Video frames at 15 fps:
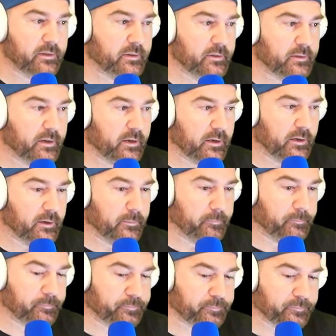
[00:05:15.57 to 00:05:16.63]
And
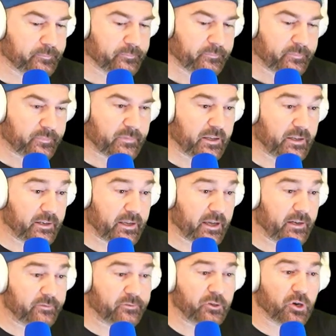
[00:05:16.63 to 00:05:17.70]
again,
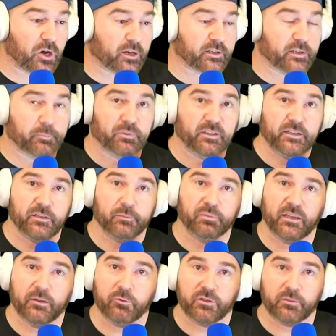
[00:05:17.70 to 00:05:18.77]
if you're not going to plan to play with a